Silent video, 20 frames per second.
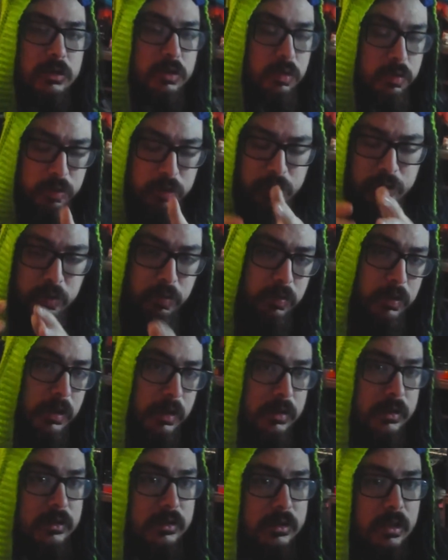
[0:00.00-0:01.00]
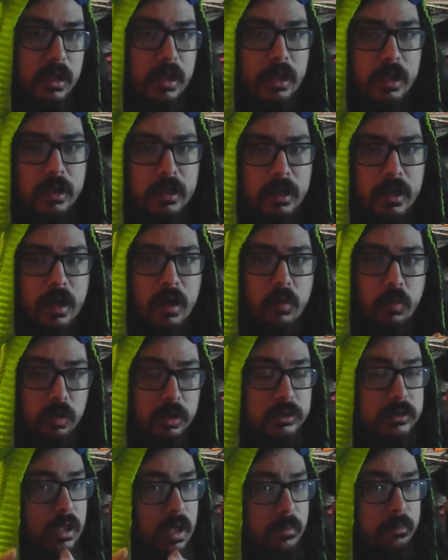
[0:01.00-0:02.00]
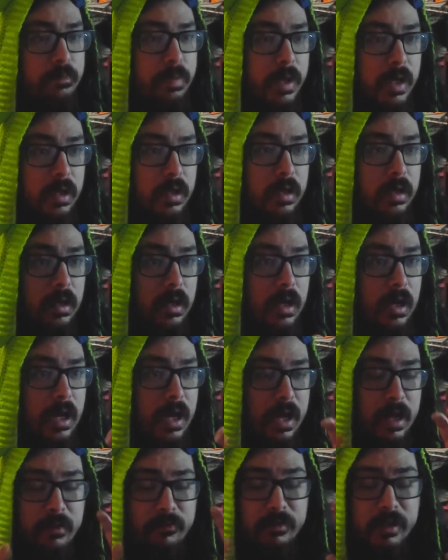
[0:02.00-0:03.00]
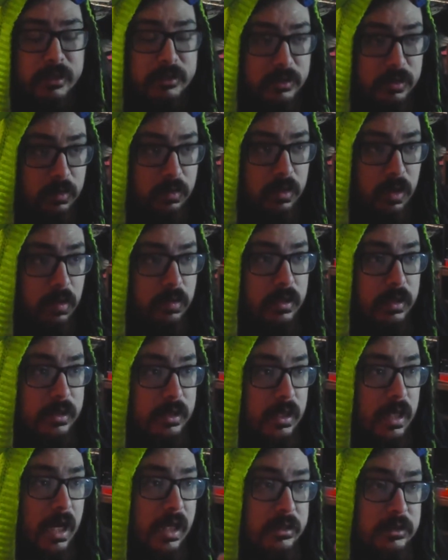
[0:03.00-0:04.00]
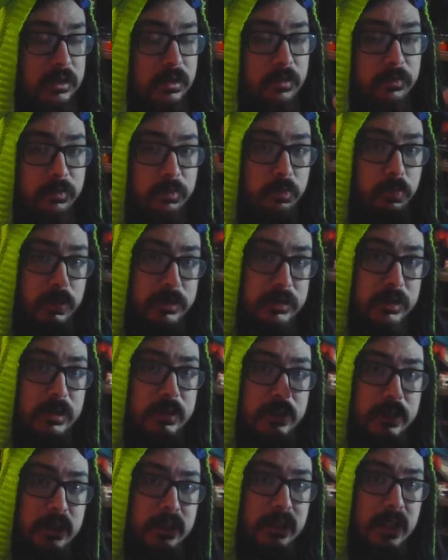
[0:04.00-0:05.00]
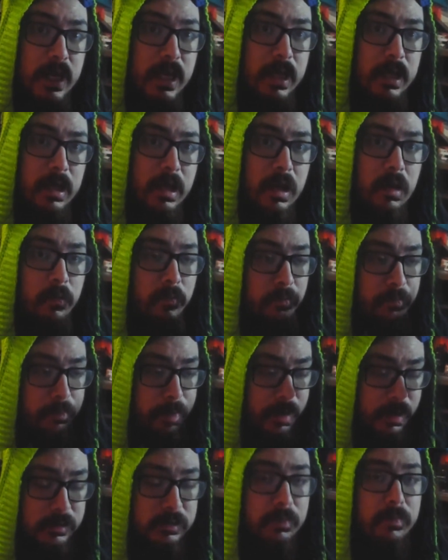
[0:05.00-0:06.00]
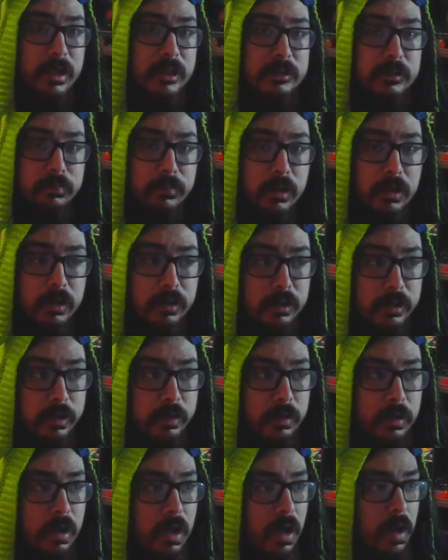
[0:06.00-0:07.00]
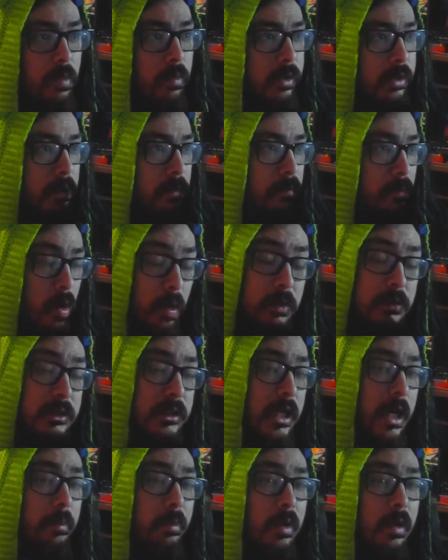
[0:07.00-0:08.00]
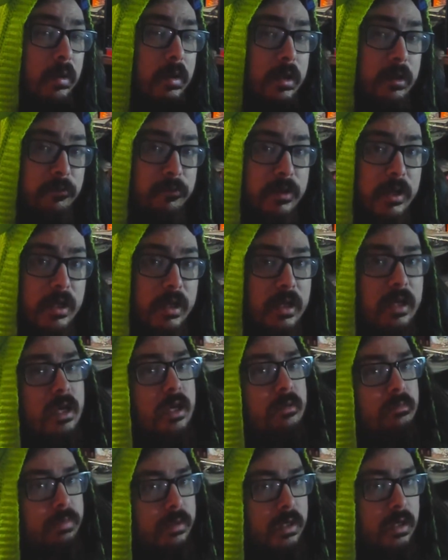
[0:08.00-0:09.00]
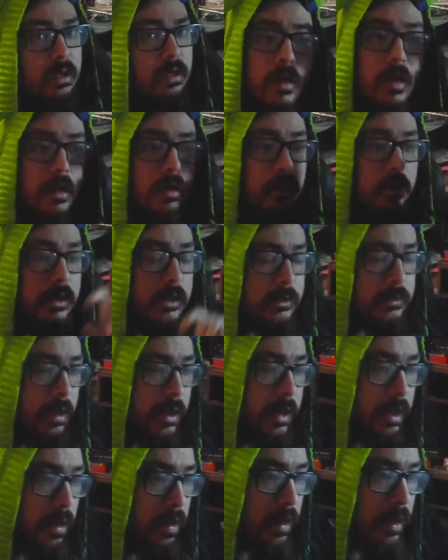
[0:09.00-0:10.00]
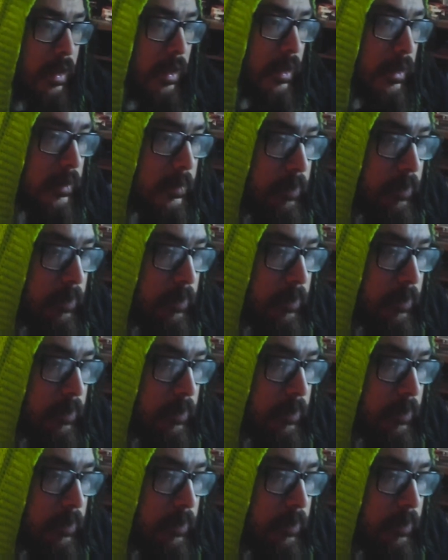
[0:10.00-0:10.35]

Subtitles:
to 2D design works a lot better. And if you guys don't know, they actually recently did that because of Maximilian dude with the Mars Capcom Infinite and beyond. So this right here is